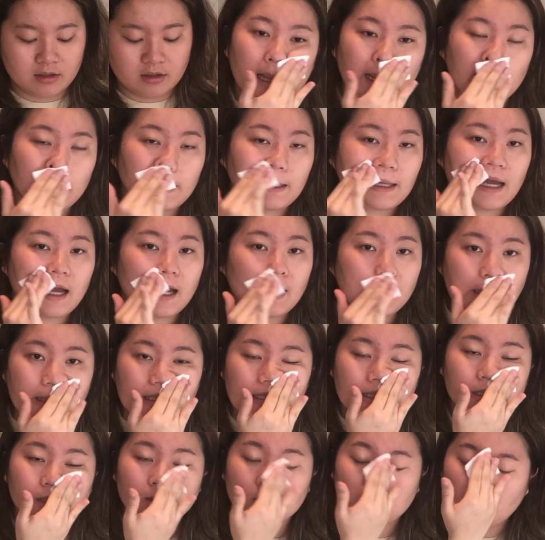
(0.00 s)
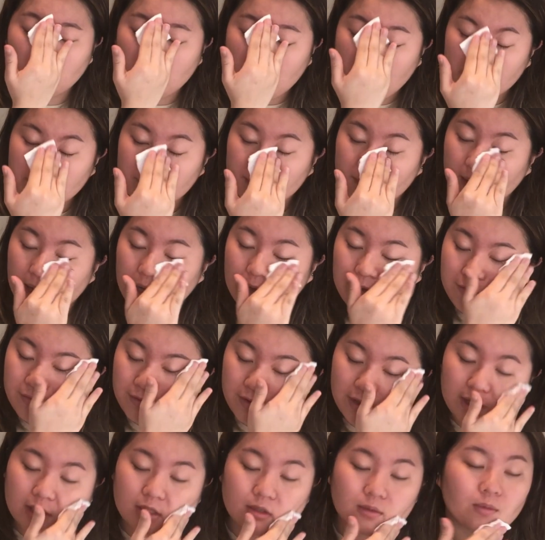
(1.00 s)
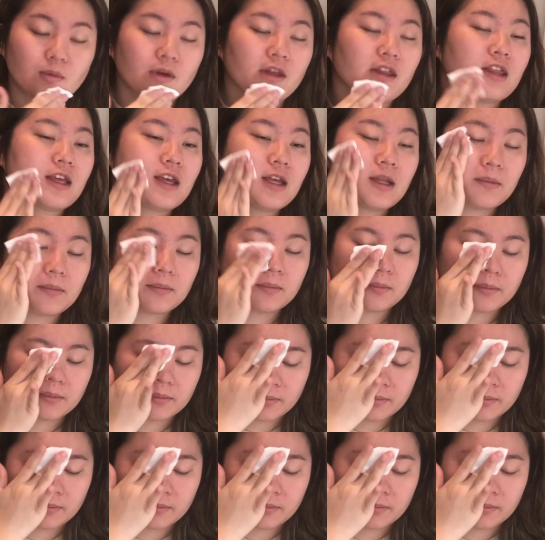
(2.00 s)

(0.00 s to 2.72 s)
and kind of just wipe my face with it.